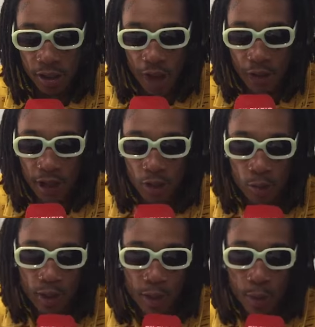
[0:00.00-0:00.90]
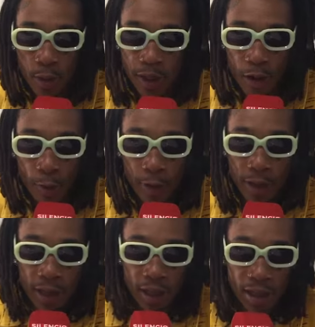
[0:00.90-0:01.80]
I think it's really important that
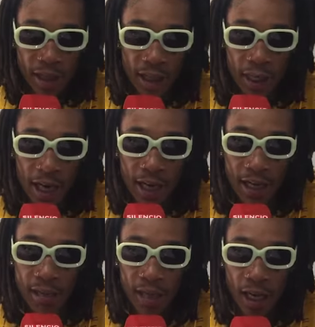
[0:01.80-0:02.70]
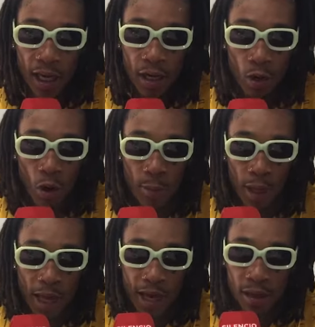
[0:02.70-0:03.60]
weed is legalized and
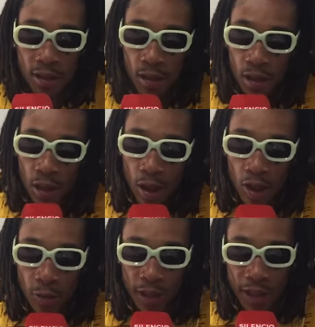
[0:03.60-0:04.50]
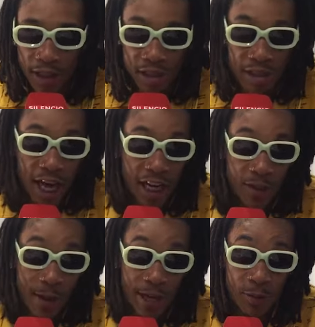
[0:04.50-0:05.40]
normalized because it's not as
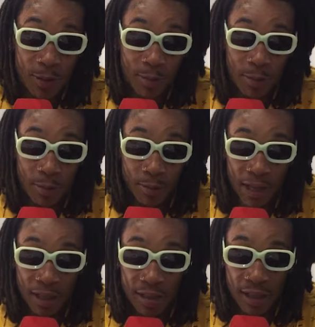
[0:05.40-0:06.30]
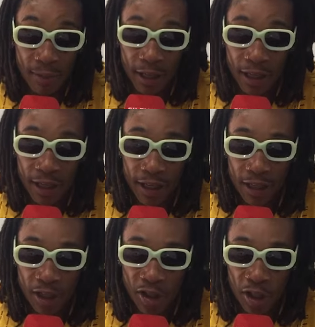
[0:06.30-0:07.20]
bad as people make it seem like it is.
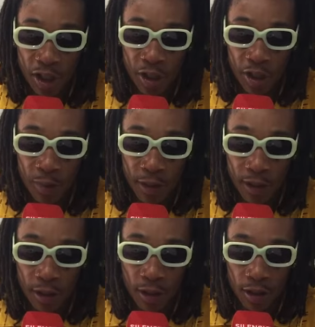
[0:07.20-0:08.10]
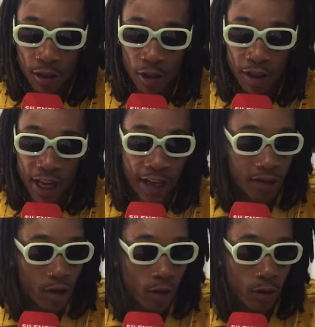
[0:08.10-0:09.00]
It's, it's just been looked at
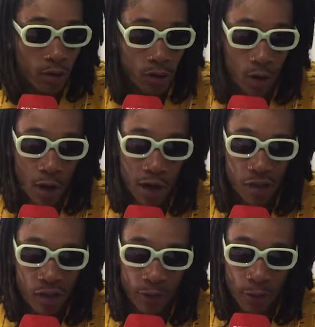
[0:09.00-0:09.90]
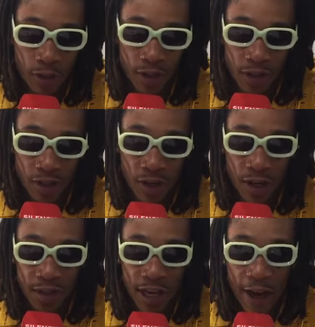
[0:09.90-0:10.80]
so so harshly for such a
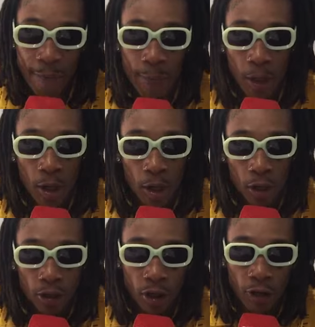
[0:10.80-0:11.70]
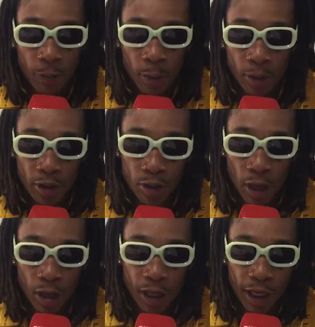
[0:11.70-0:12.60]
long time. So if people could
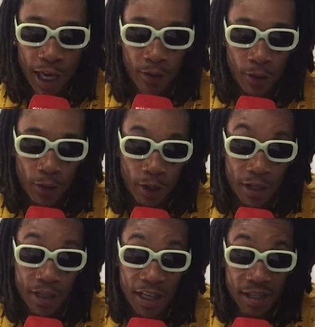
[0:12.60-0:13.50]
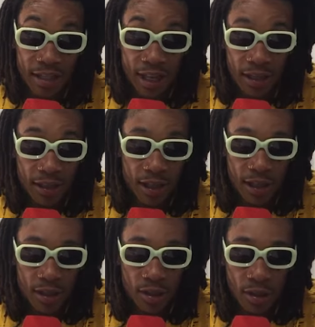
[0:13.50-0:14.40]
start looking at it for the good things that it
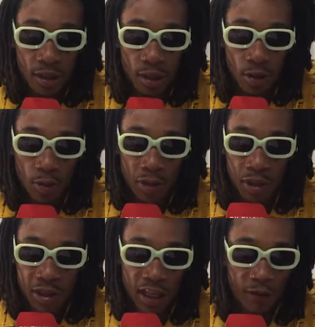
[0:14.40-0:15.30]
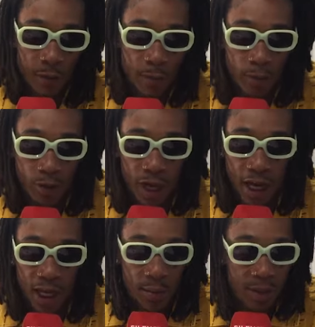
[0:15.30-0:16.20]
does, which is give people
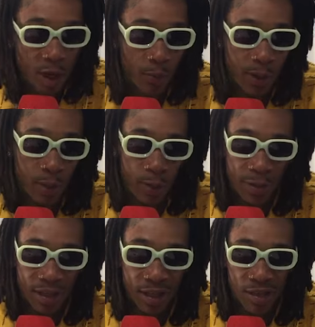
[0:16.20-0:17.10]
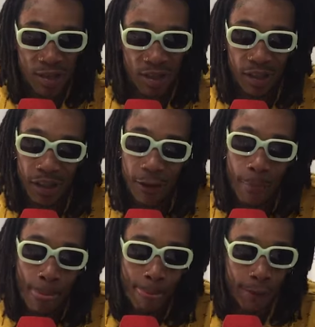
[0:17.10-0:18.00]
jobs, help people medicinally,
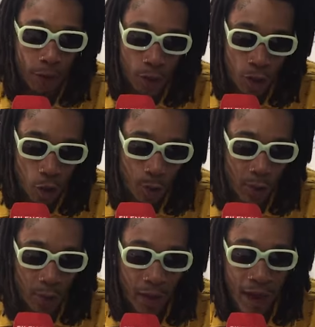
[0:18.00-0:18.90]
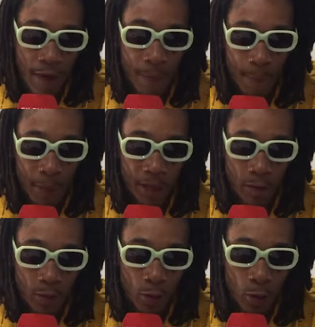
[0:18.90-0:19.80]
chill people out, make
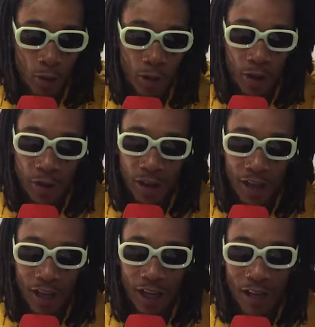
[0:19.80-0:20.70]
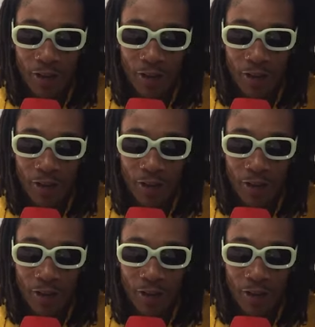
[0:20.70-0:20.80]
them cooler in life.